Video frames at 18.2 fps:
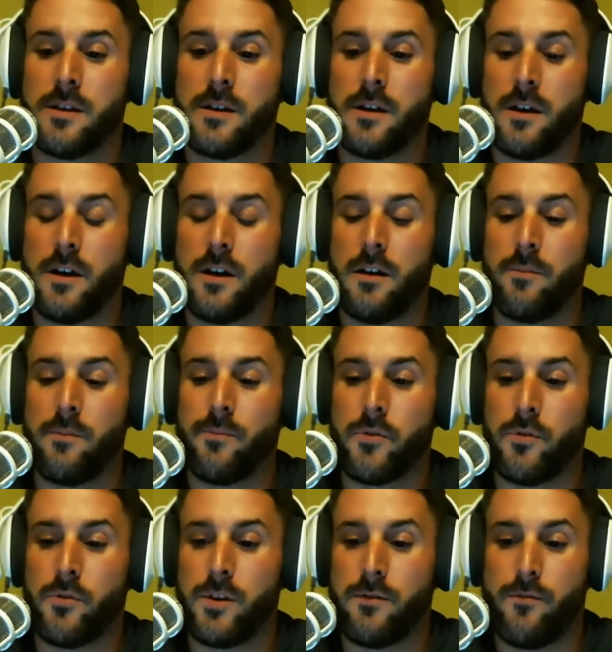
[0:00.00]
So
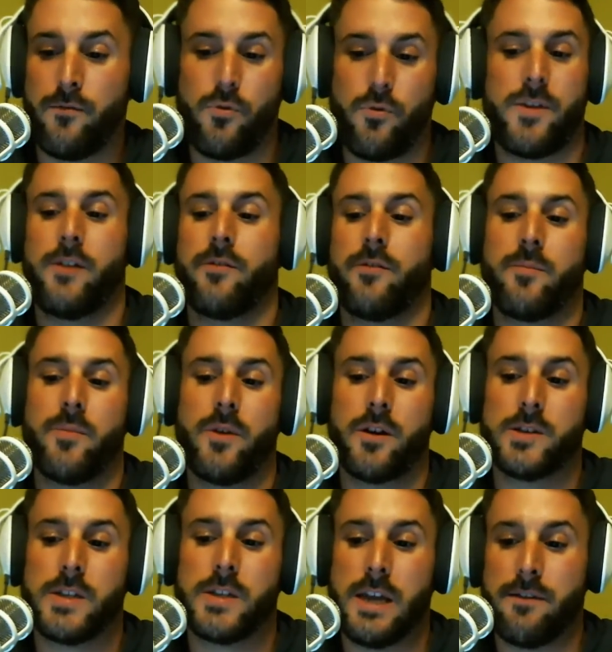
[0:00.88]
we did
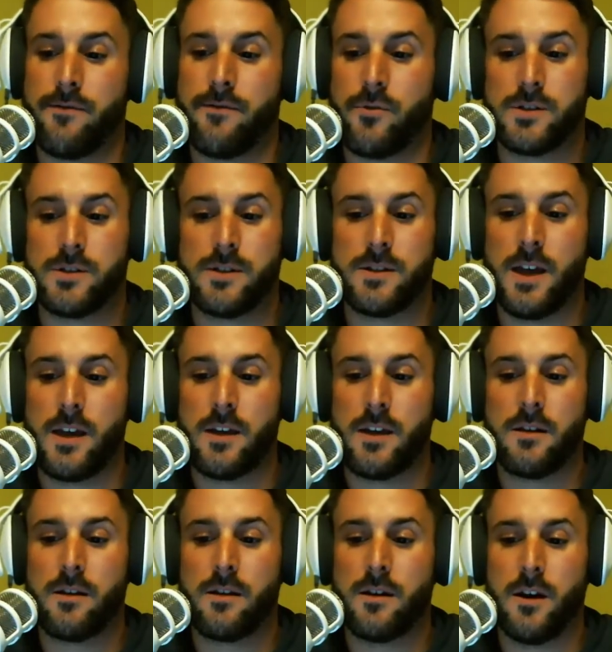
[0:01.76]
$4,000 on that first
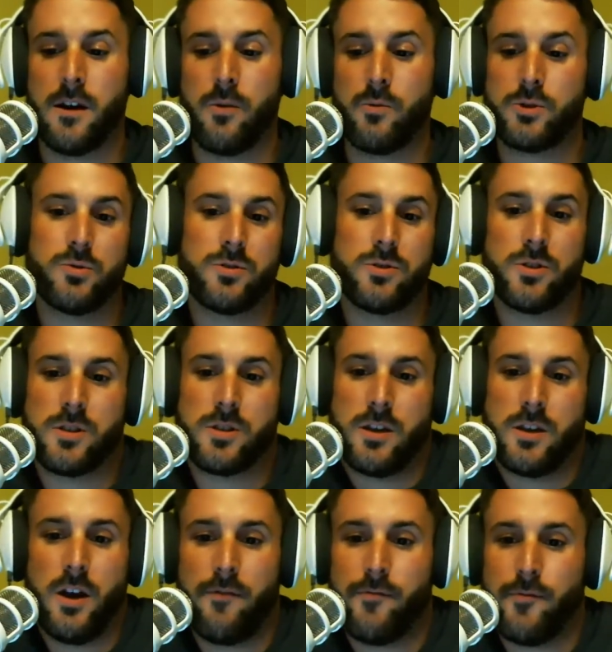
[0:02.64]
day, which was
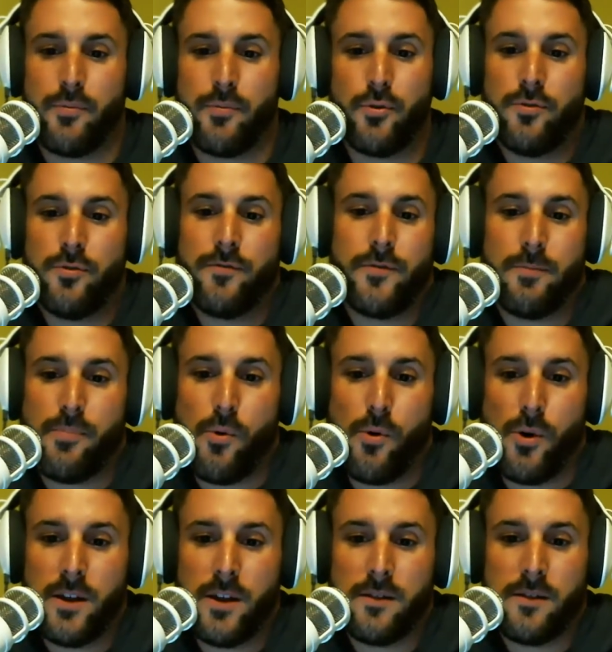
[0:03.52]
just enough to prove the
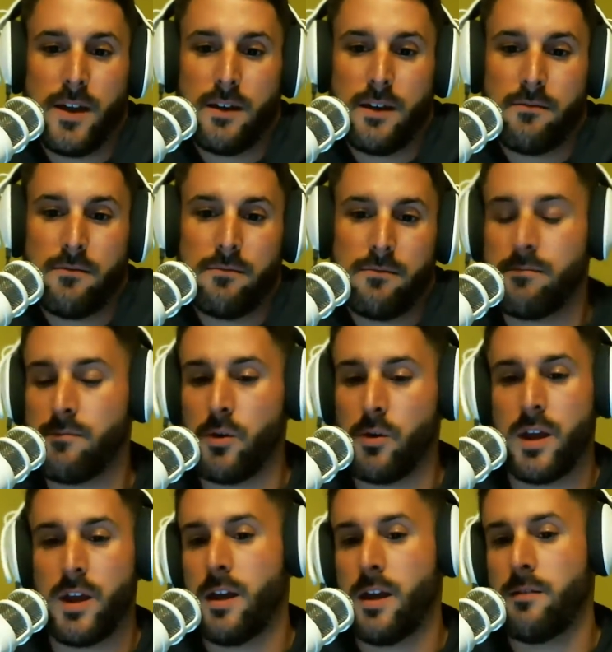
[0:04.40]
point that,
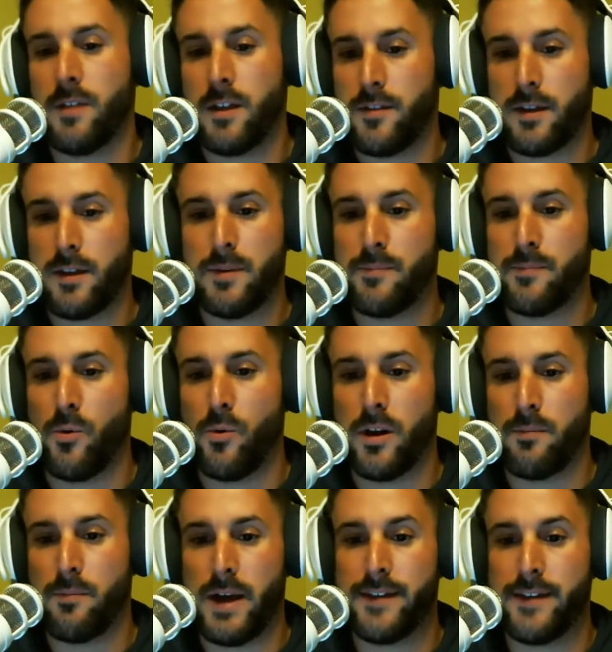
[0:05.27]
okay, I think people
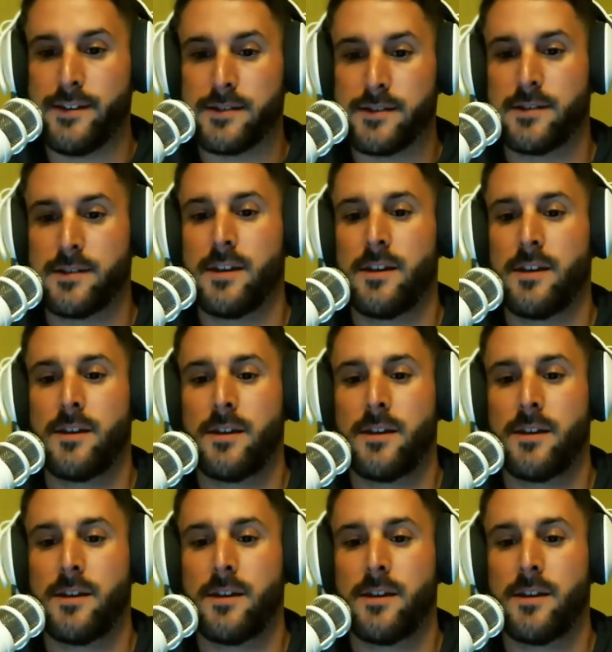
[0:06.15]
want to buy this.